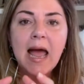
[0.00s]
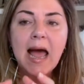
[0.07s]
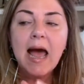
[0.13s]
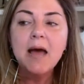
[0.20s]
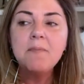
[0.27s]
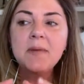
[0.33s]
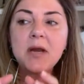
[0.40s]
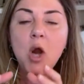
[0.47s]

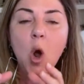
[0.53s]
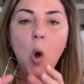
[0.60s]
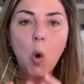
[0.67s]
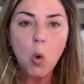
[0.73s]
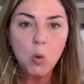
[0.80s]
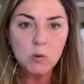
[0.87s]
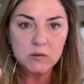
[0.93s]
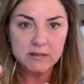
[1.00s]
have been
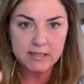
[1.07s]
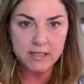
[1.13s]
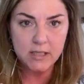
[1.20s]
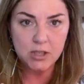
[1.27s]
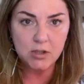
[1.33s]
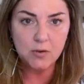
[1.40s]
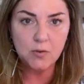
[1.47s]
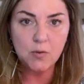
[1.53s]

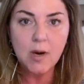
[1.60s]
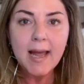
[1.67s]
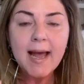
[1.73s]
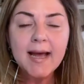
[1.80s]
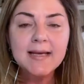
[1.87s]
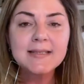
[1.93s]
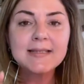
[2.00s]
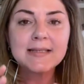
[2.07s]
holding you
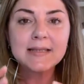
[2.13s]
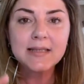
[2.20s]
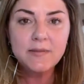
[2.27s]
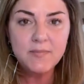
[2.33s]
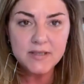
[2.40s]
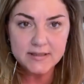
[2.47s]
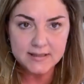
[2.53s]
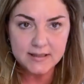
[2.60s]
as
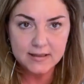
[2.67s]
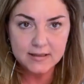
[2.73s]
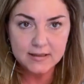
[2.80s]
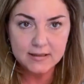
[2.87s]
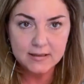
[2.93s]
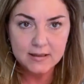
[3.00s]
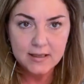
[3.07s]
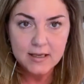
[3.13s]

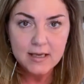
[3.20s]
limited